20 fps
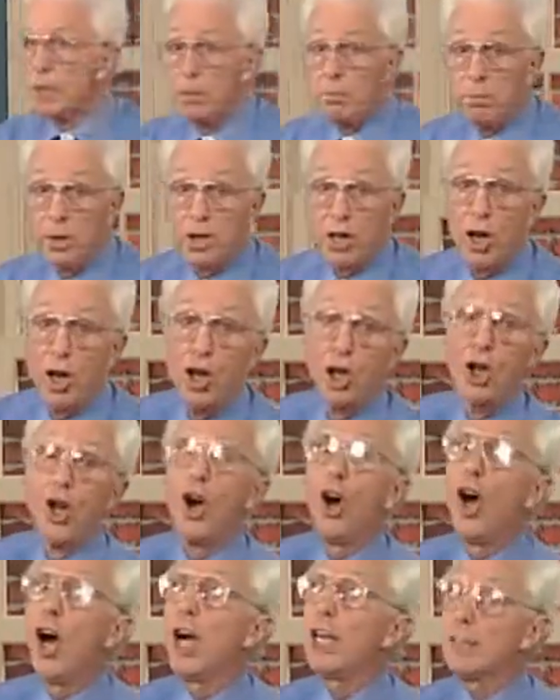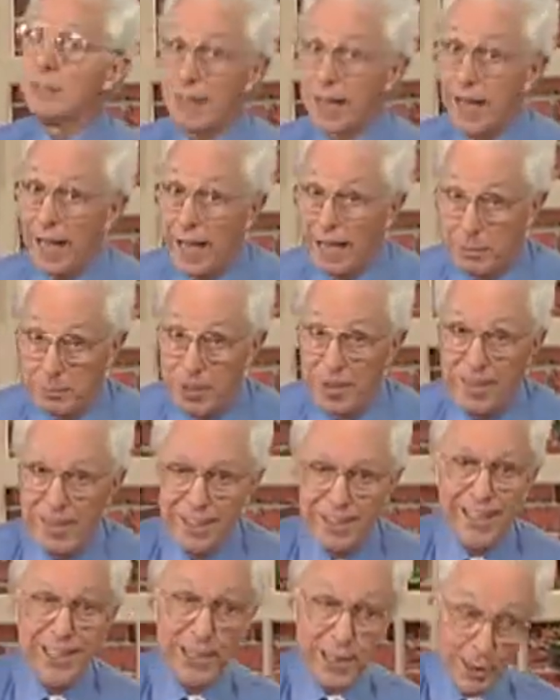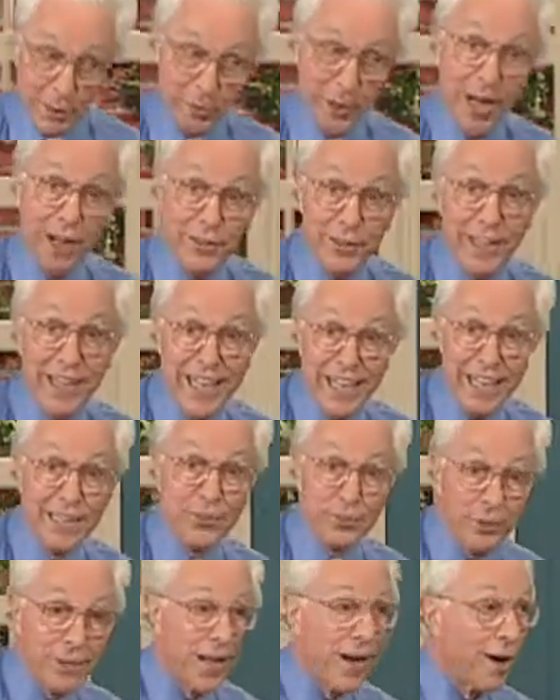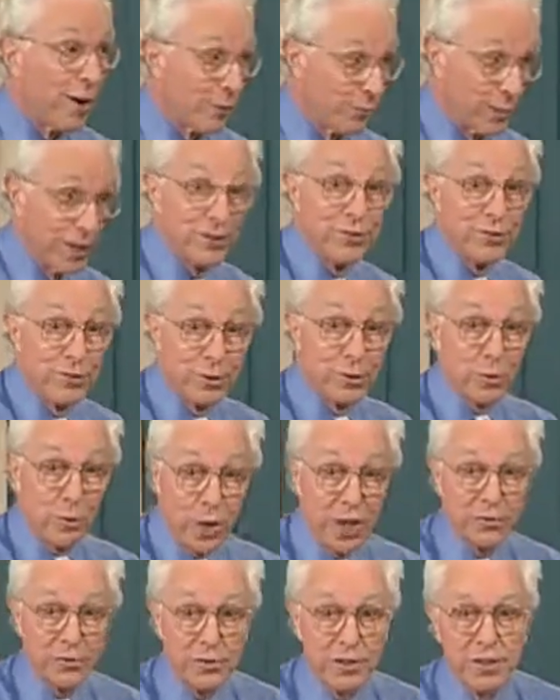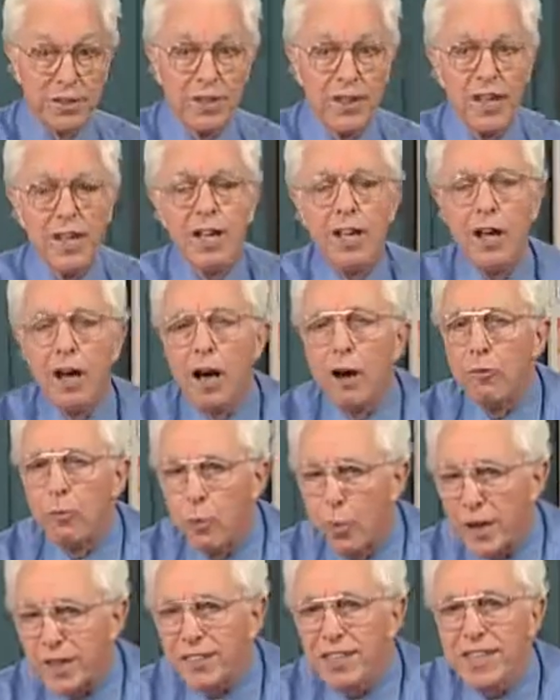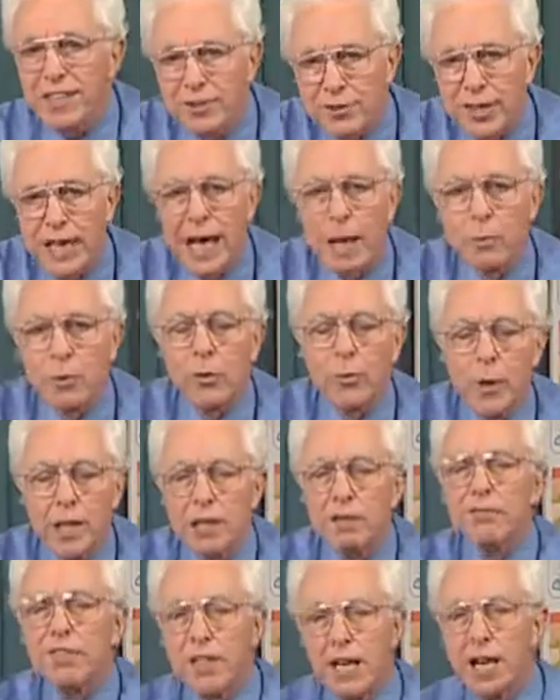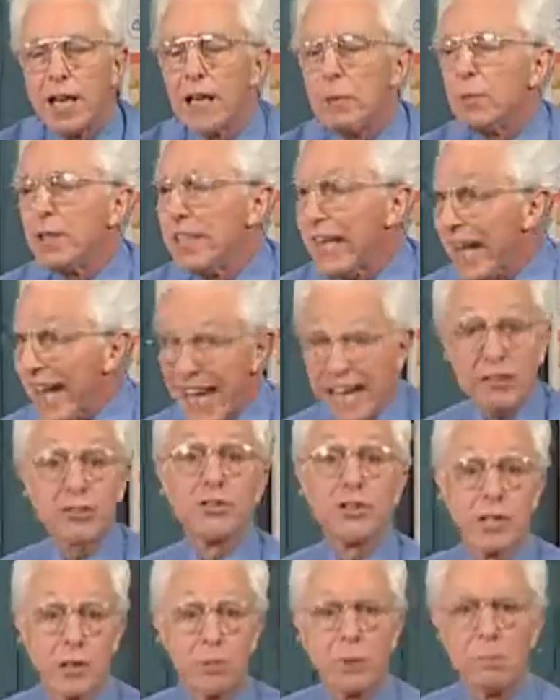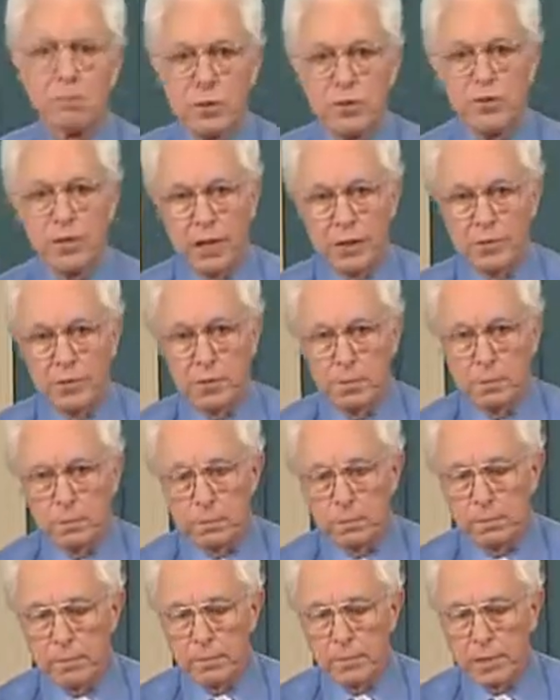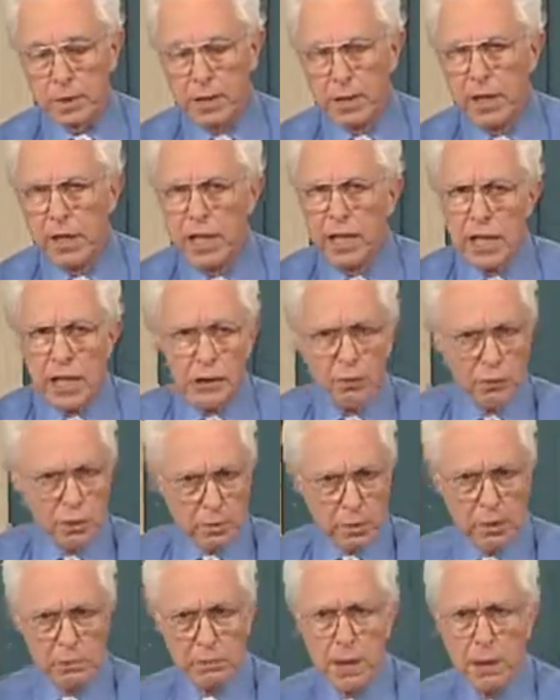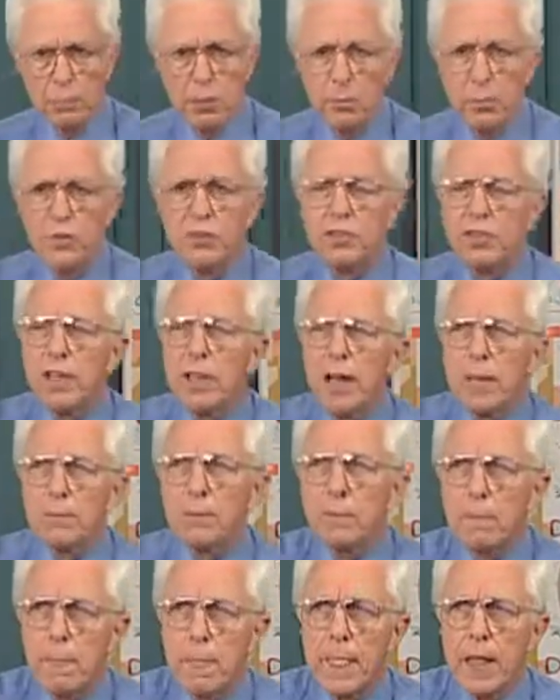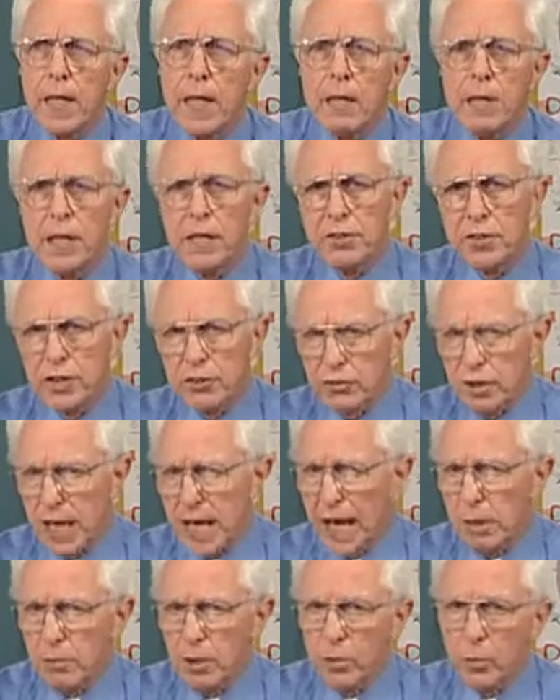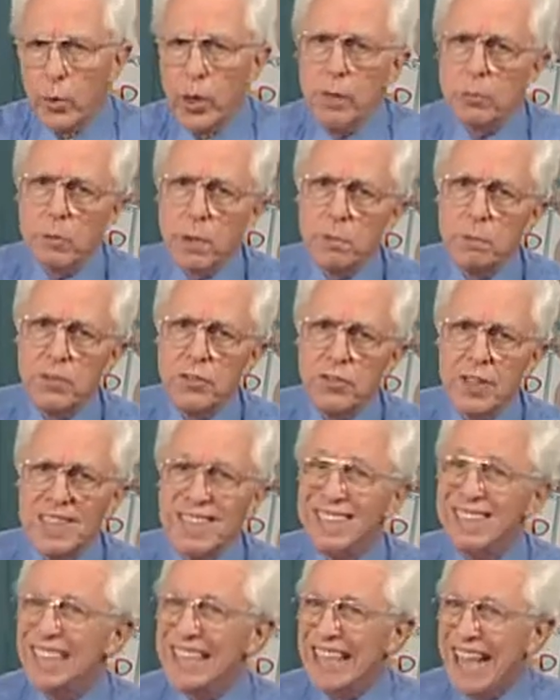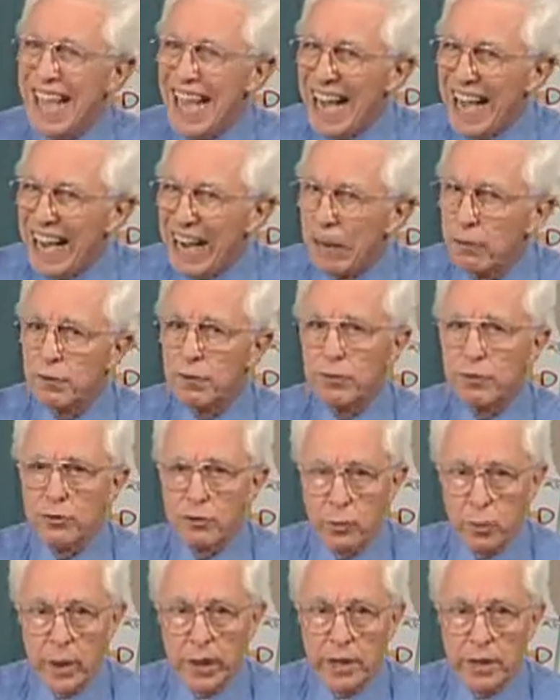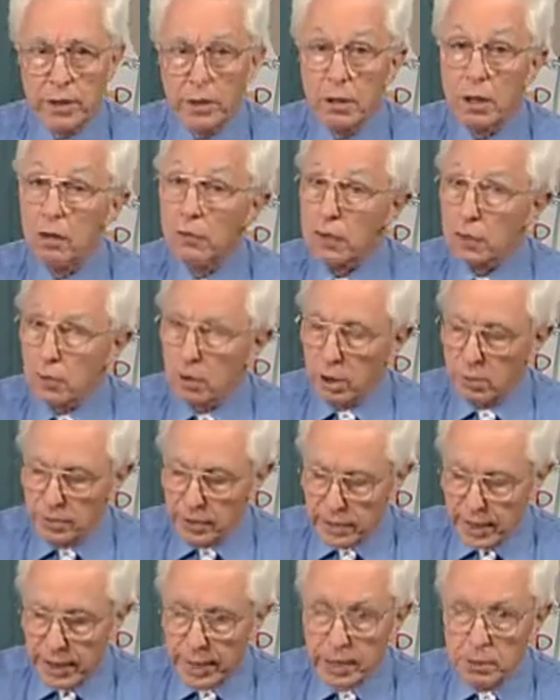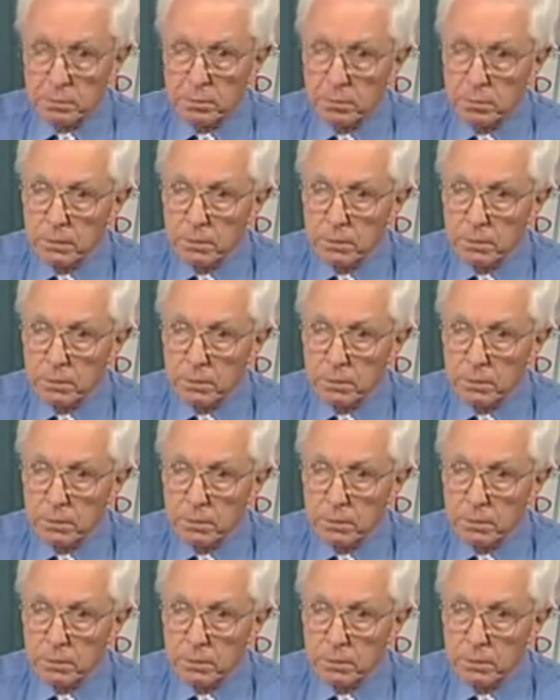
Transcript: Been a long time getting around to answering our original question of what the atomic weight of an element actually represents. If you remember, we said that the atomic weight represented the average weight of a chlorine atom.